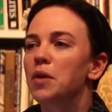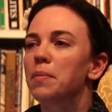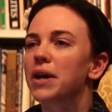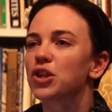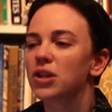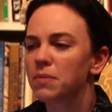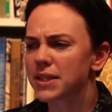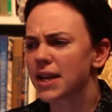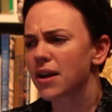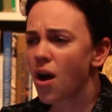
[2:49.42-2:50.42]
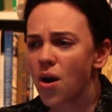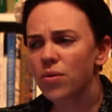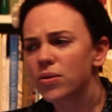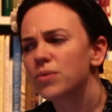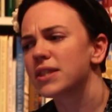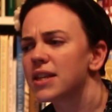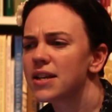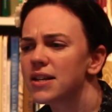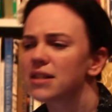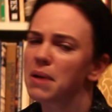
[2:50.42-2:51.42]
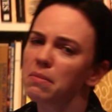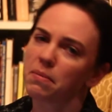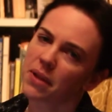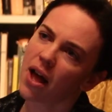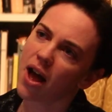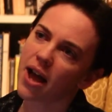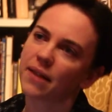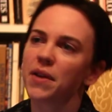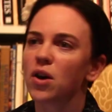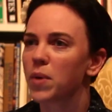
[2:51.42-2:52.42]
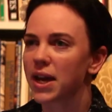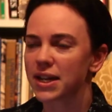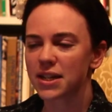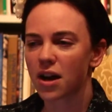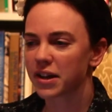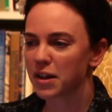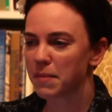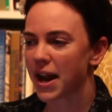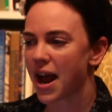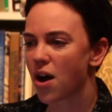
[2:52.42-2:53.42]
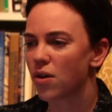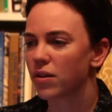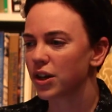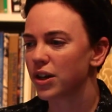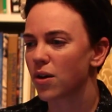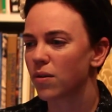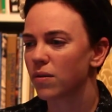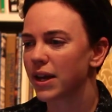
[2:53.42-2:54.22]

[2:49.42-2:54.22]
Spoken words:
But she was like, oh, who's this, blah, blah, blah, and we got to talking about how, you know,